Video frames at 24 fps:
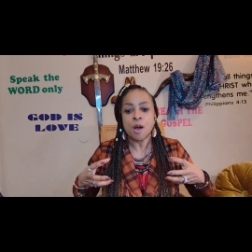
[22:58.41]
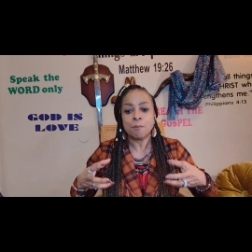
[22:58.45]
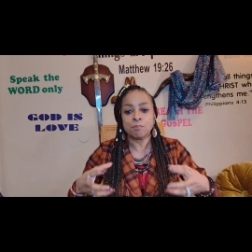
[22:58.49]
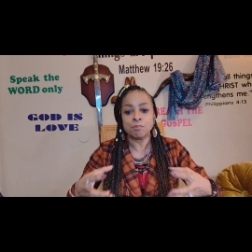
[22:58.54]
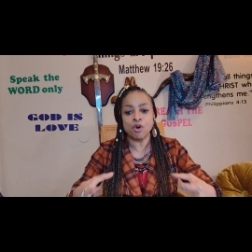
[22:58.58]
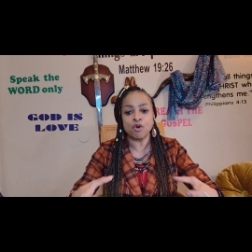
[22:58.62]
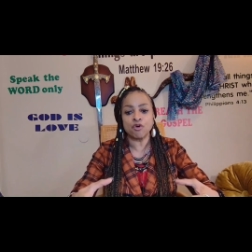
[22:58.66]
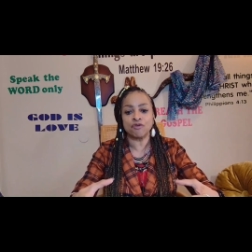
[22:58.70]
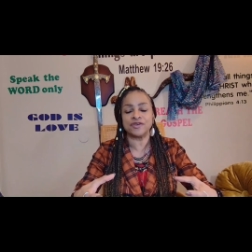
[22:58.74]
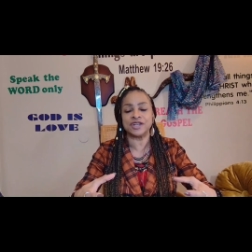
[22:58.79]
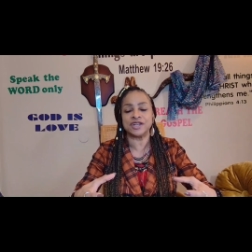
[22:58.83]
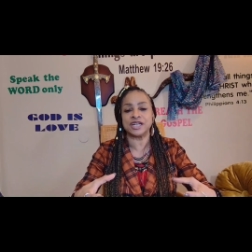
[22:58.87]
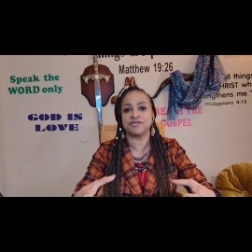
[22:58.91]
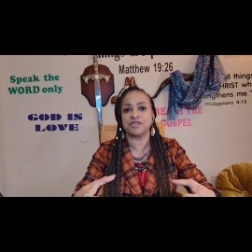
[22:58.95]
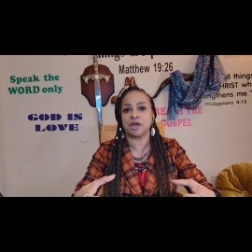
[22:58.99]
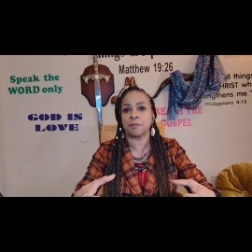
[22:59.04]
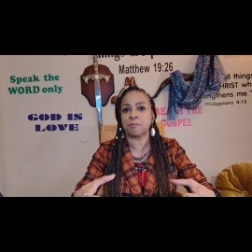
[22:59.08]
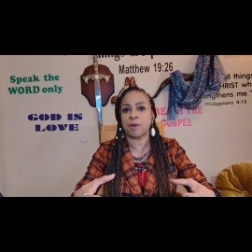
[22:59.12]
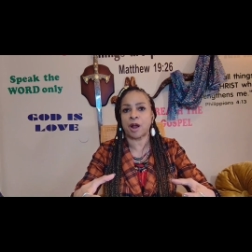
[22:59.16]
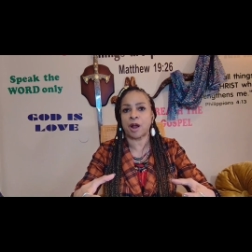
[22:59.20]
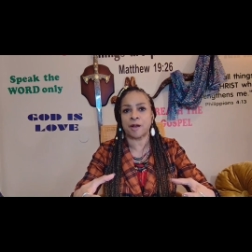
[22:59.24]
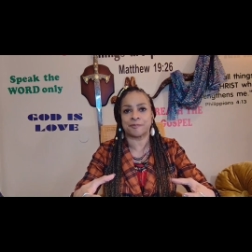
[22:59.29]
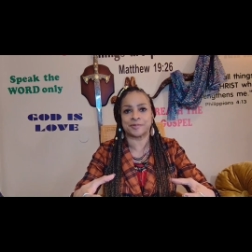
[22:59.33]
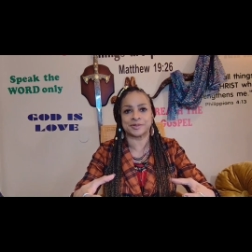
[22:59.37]
moving in
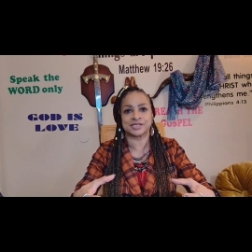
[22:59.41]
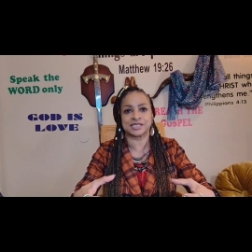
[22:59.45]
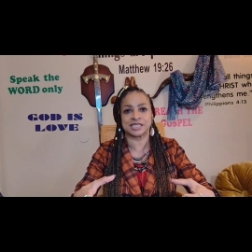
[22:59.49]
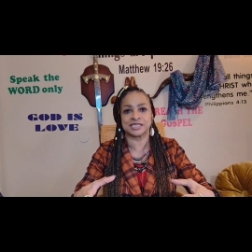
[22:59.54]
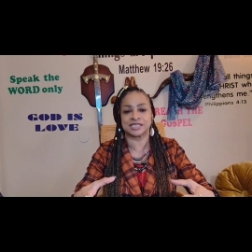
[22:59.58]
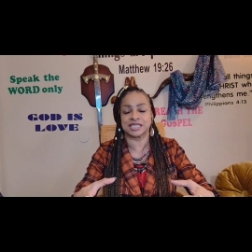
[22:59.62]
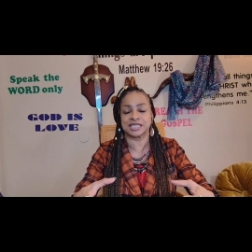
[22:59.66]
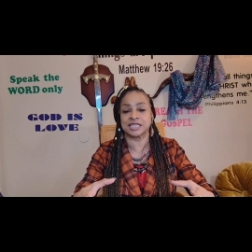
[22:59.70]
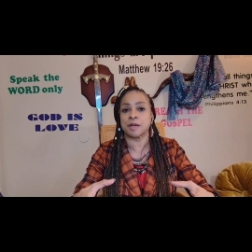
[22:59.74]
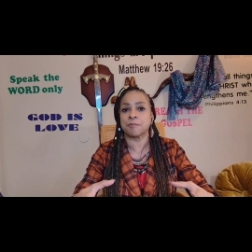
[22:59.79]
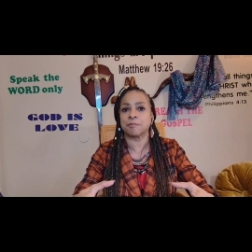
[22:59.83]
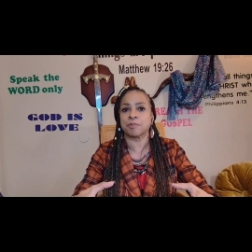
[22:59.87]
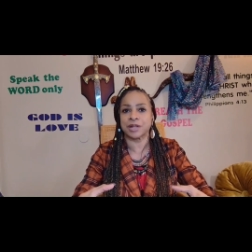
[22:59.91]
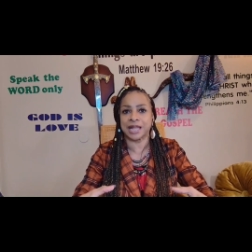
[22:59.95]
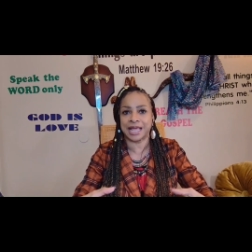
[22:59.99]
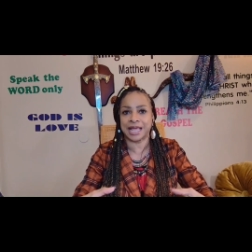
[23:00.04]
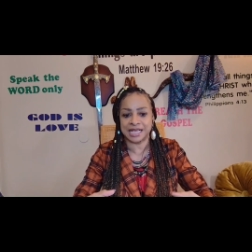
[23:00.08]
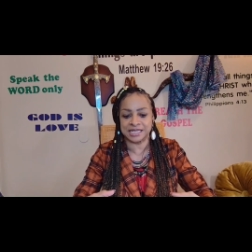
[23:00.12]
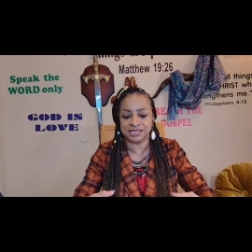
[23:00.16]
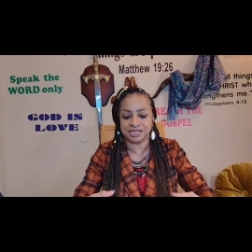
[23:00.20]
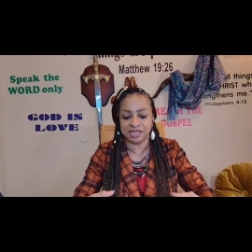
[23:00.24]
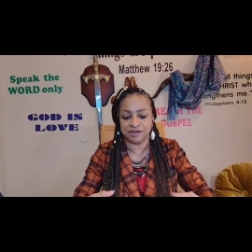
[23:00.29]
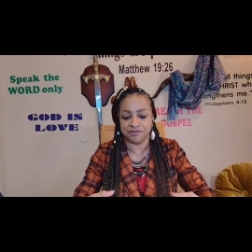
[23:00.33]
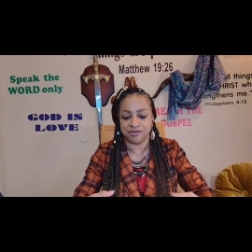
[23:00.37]
the purposes and the
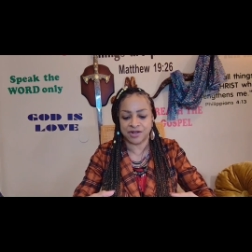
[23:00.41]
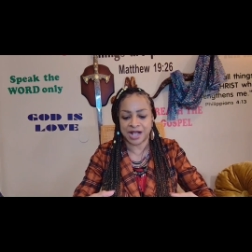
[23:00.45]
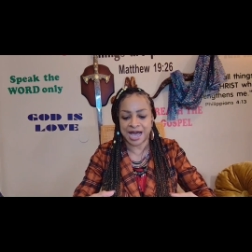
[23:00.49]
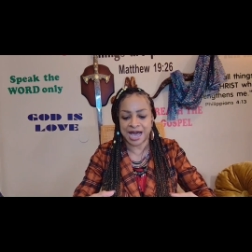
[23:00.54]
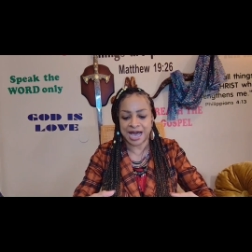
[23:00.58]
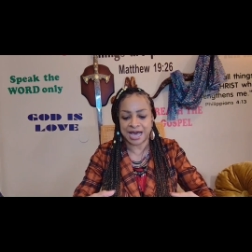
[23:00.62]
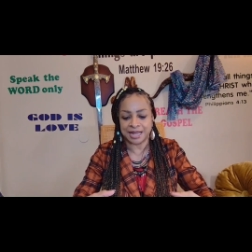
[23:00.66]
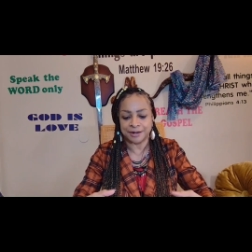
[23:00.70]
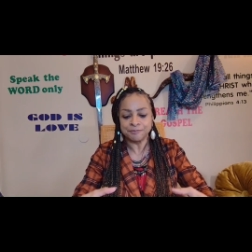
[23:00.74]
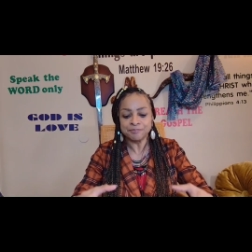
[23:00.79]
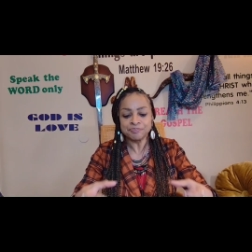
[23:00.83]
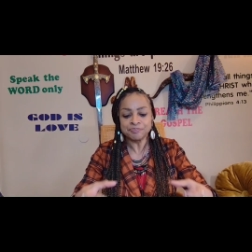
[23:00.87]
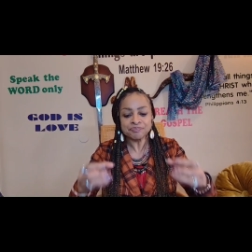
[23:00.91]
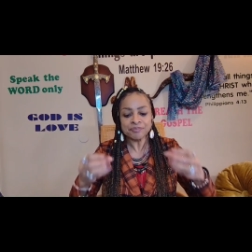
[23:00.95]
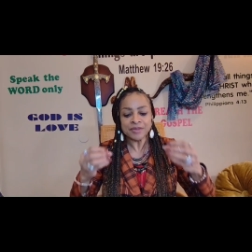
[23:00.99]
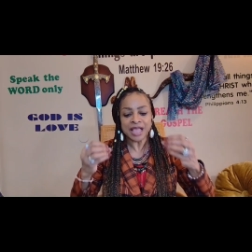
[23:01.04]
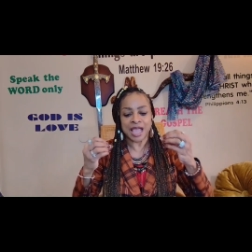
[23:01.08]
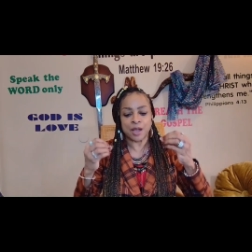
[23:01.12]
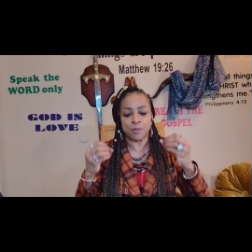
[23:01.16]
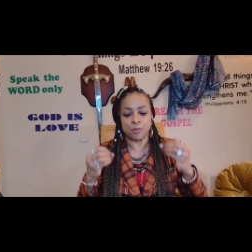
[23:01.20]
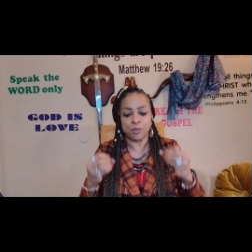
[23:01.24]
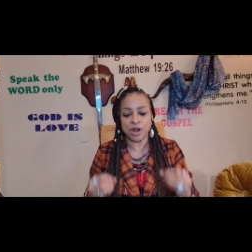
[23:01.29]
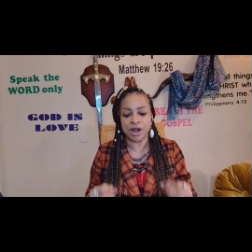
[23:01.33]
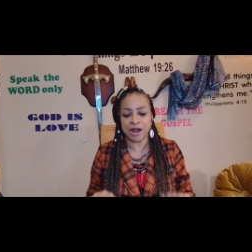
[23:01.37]
plans of God,
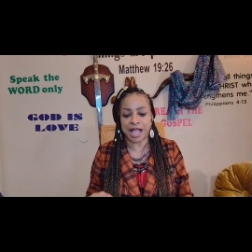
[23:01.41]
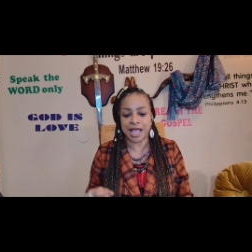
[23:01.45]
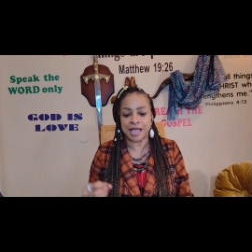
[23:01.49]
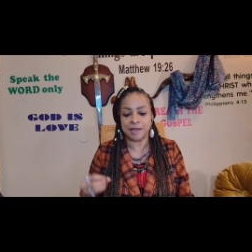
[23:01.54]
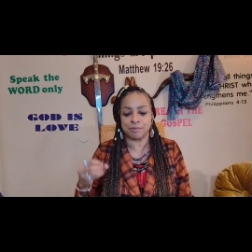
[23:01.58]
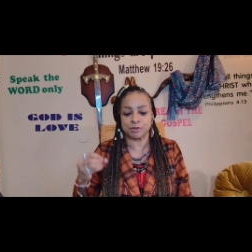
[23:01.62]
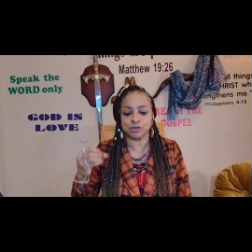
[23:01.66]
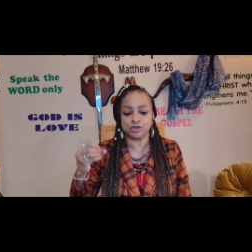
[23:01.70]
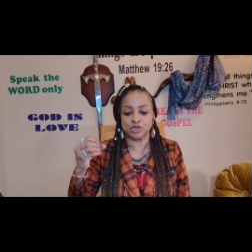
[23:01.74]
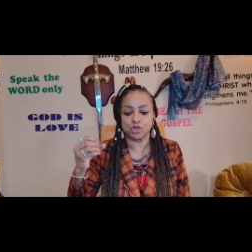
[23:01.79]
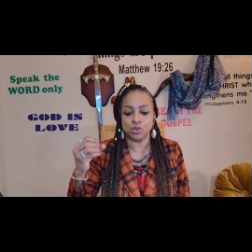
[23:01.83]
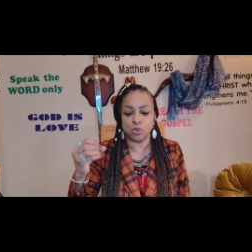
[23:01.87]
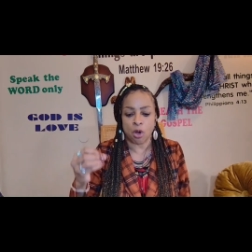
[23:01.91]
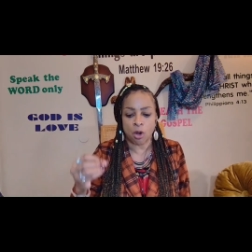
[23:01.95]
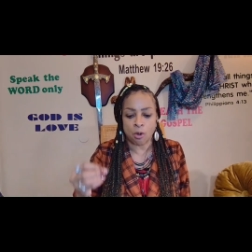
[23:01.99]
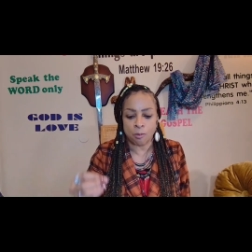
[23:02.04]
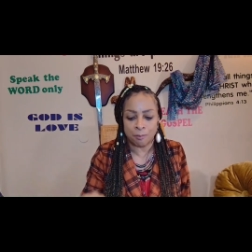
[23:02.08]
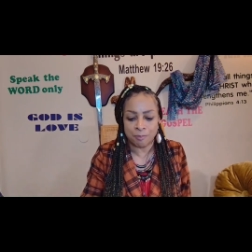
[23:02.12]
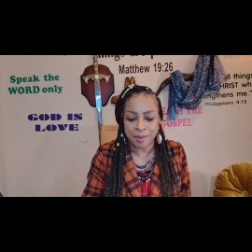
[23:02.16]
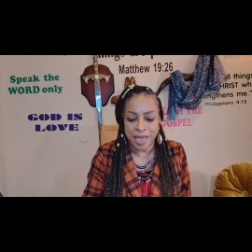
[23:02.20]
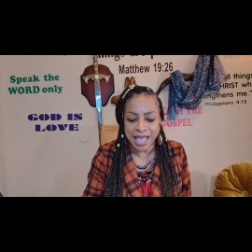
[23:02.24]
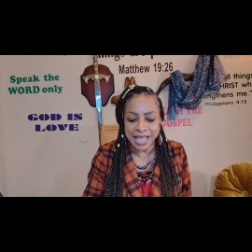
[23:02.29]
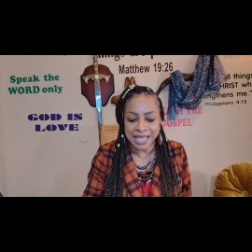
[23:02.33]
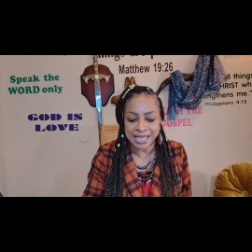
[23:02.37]
and we're able to
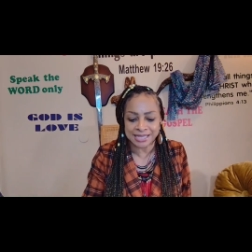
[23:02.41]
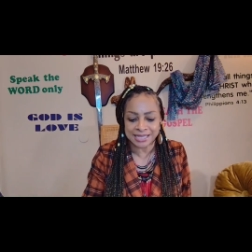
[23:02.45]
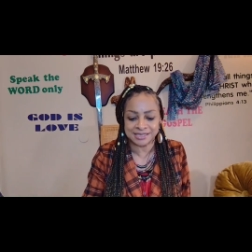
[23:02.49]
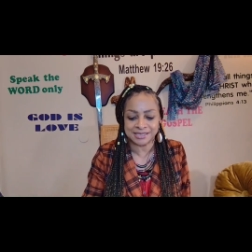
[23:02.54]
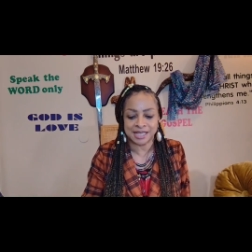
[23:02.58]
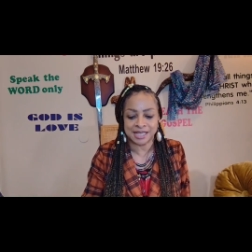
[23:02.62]
obey